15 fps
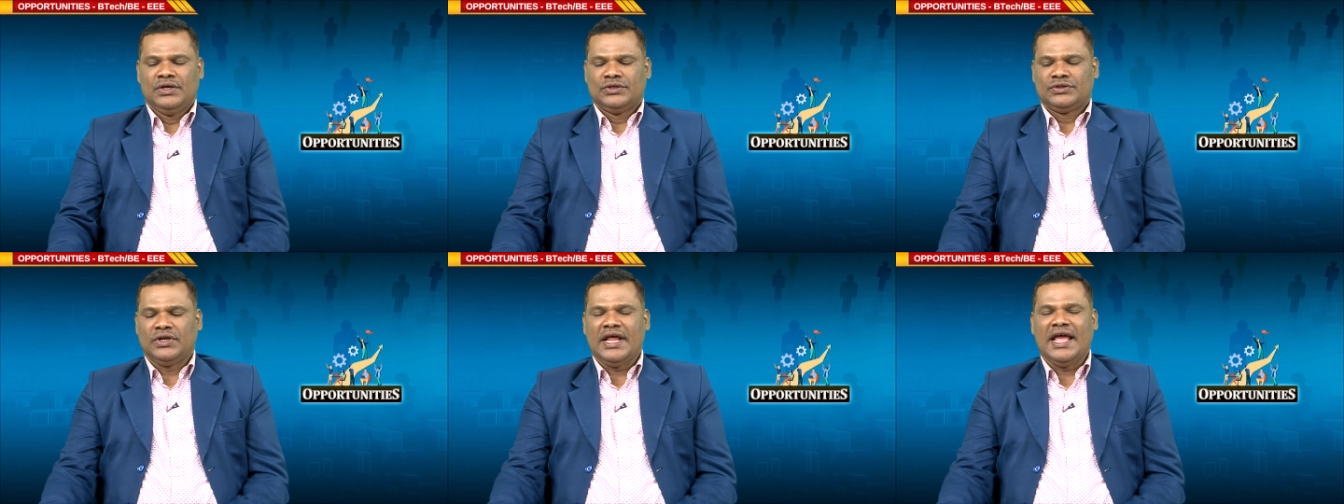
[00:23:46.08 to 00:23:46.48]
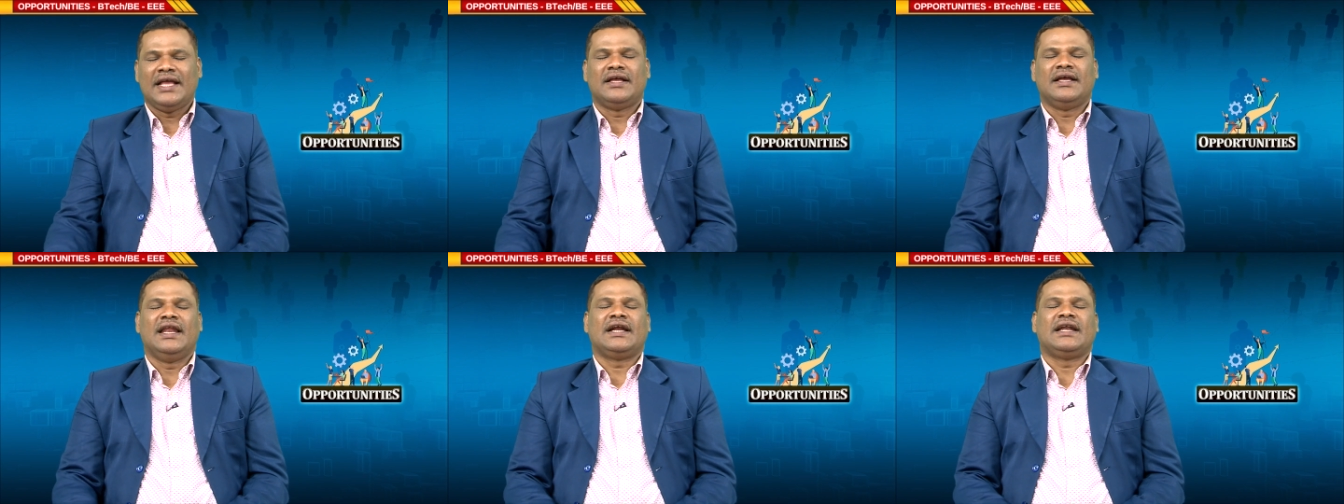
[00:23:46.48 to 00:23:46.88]
So,
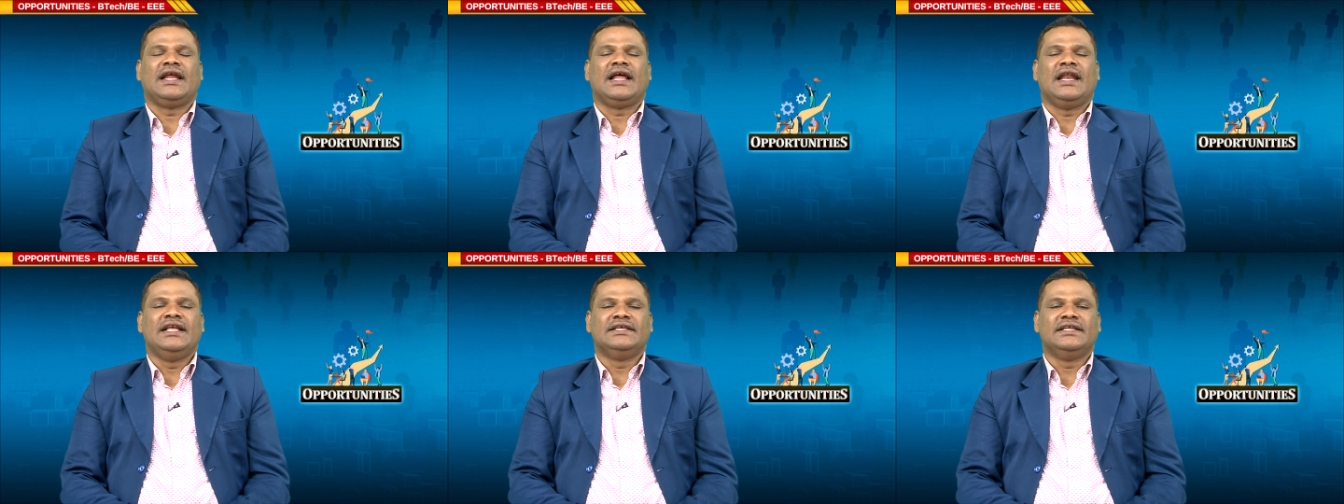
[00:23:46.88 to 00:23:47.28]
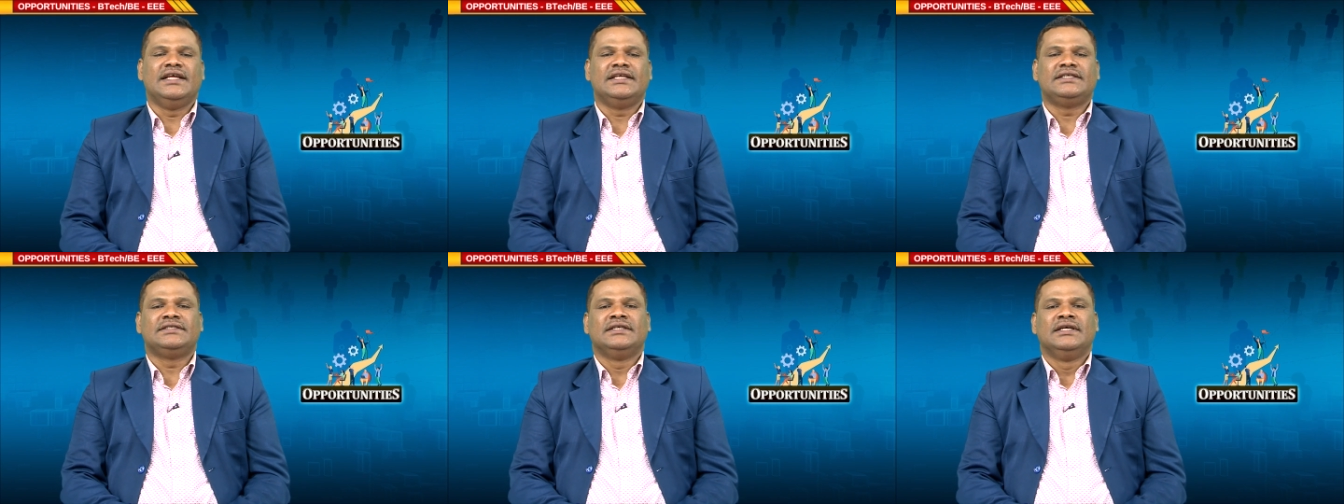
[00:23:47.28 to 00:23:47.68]
like electrical
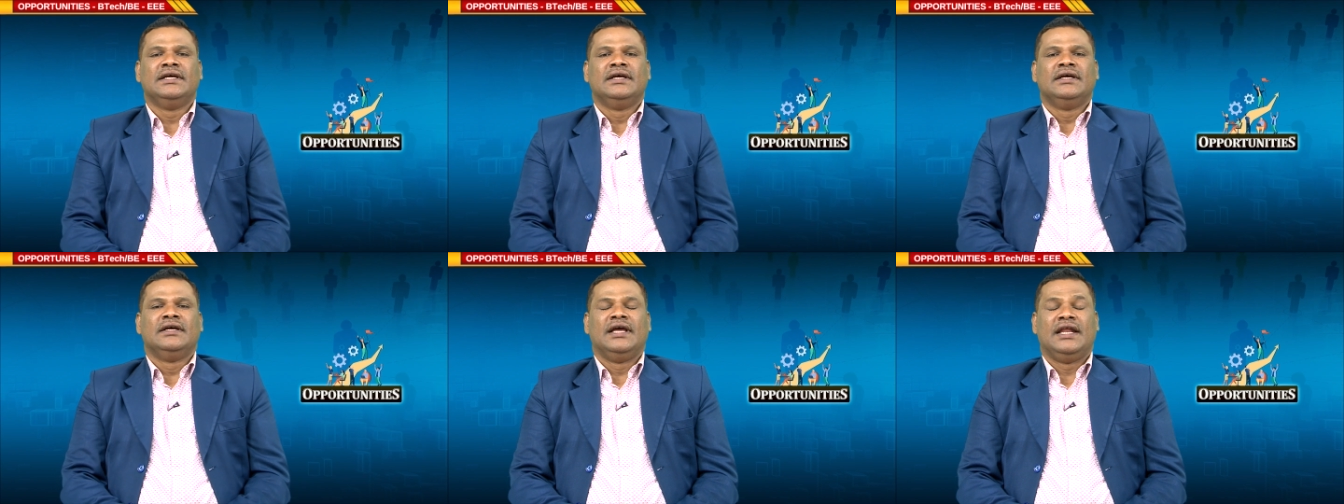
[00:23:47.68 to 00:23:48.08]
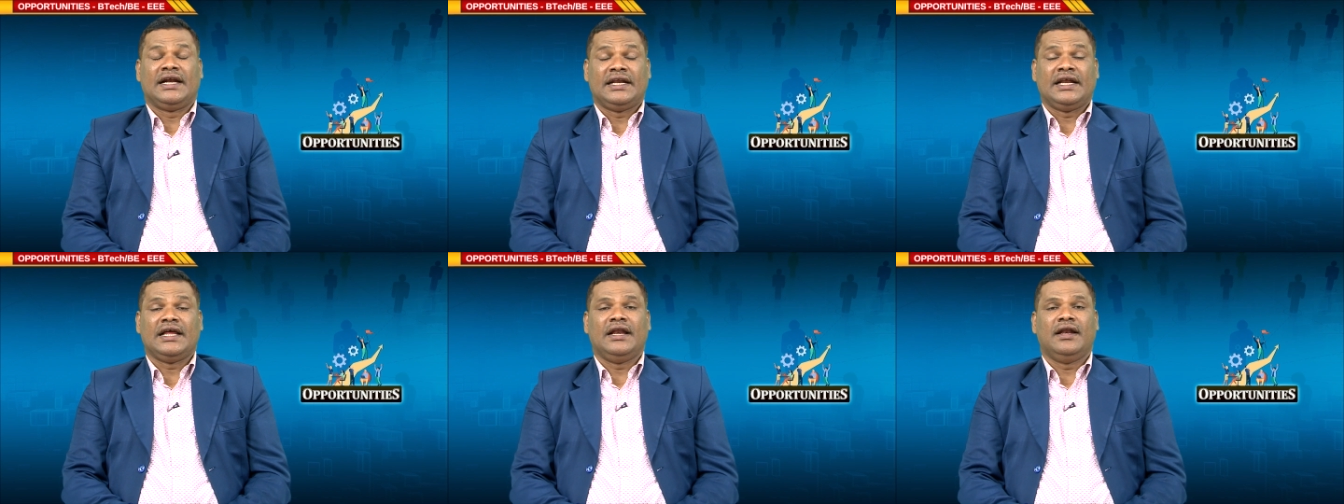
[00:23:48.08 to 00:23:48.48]
engineers,
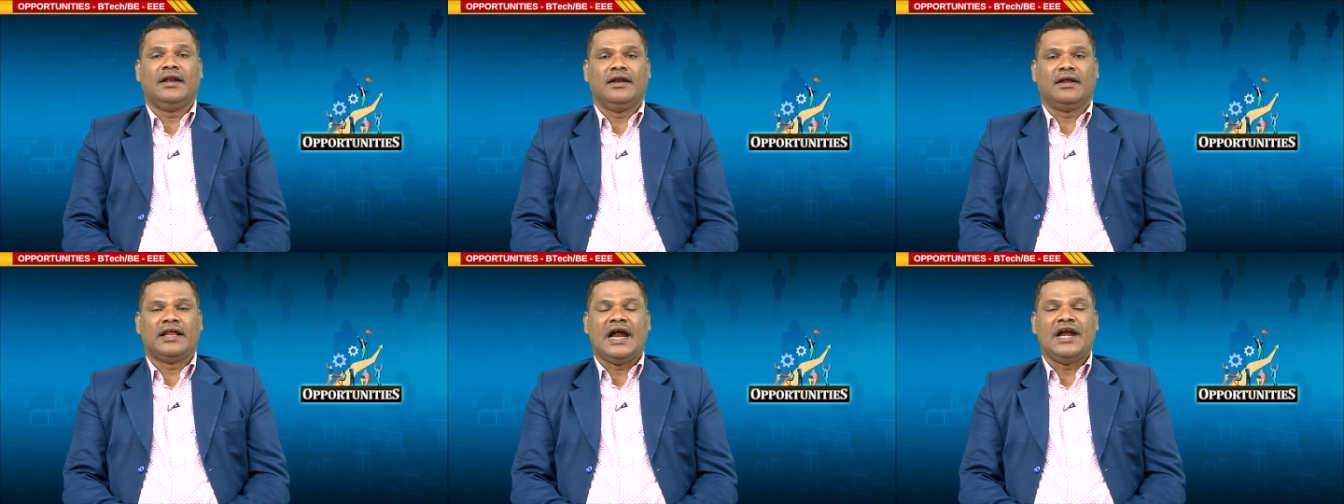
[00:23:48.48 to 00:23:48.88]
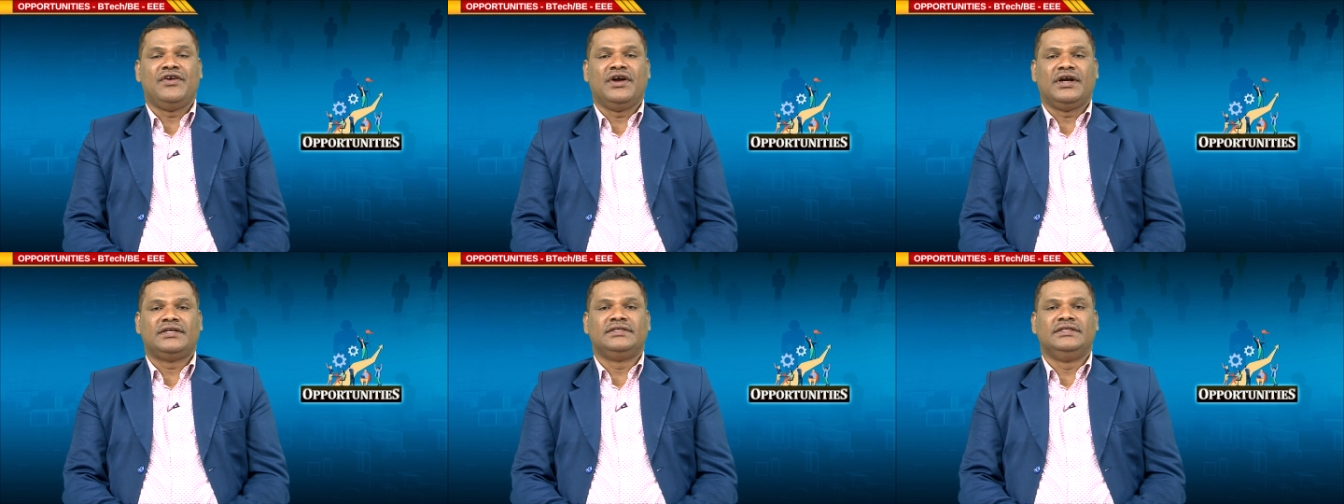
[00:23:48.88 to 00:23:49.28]
electrical graduates,